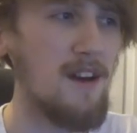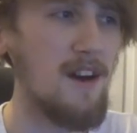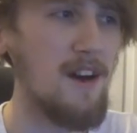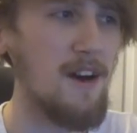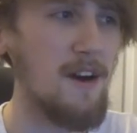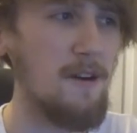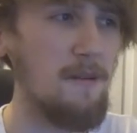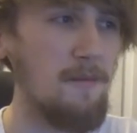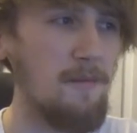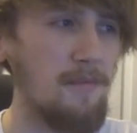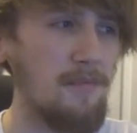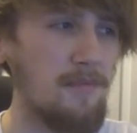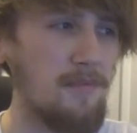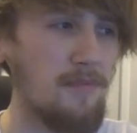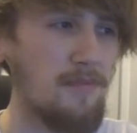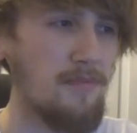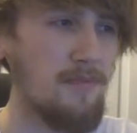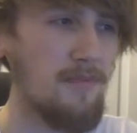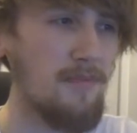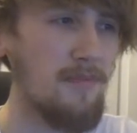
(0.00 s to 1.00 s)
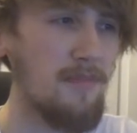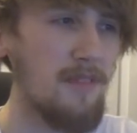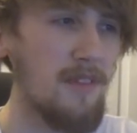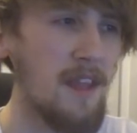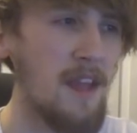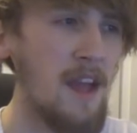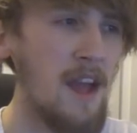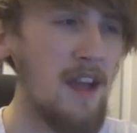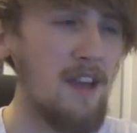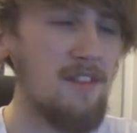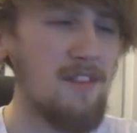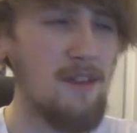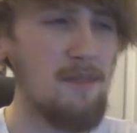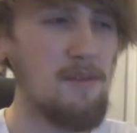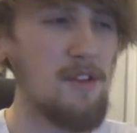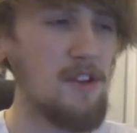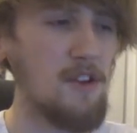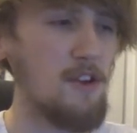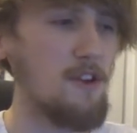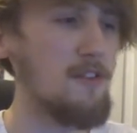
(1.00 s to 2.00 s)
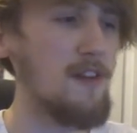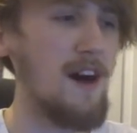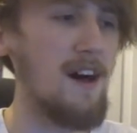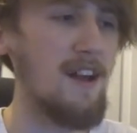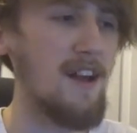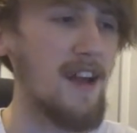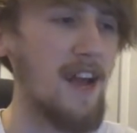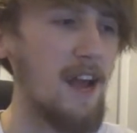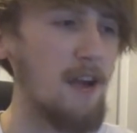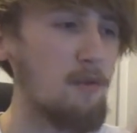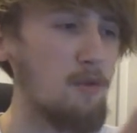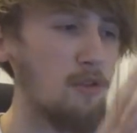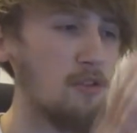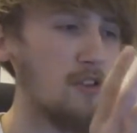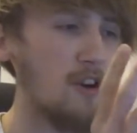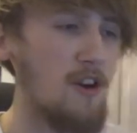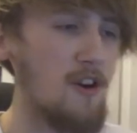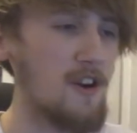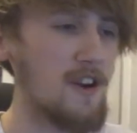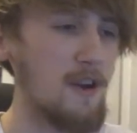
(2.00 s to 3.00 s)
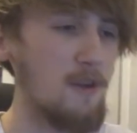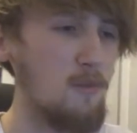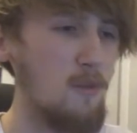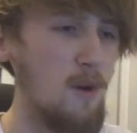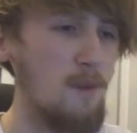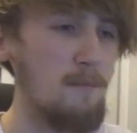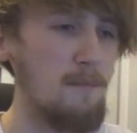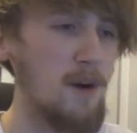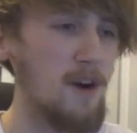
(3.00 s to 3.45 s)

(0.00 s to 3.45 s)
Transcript: A seems to do that. Like, A will target one